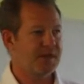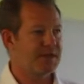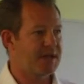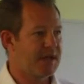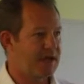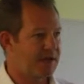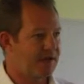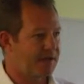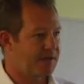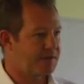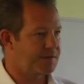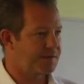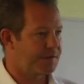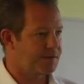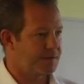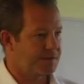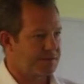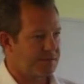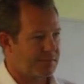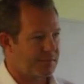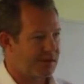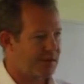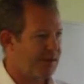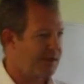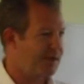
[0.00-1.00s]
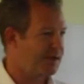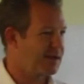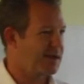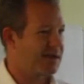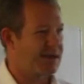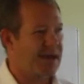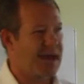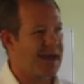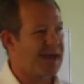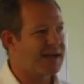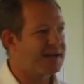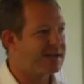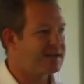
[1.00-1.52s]
it down into three
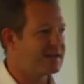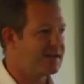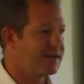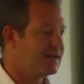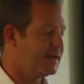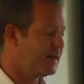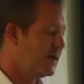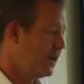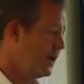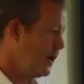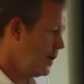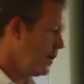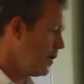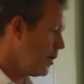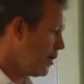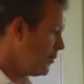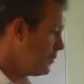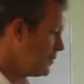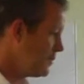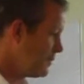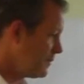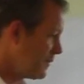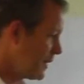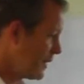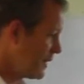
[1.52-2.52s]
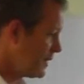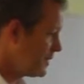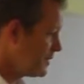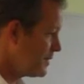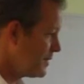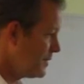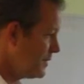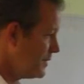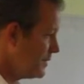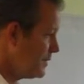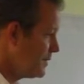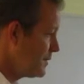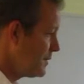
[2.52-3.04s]
connected
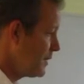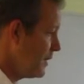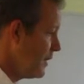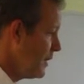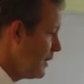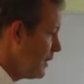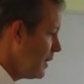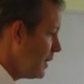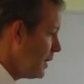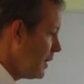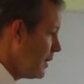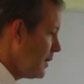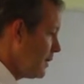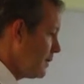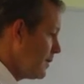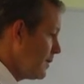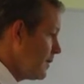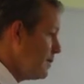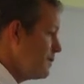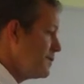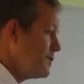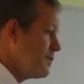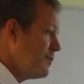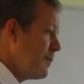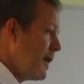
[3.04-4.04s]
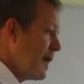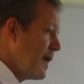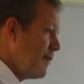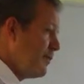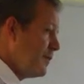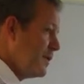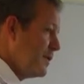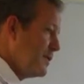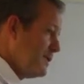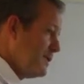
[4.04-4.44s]
observations. Uh, those around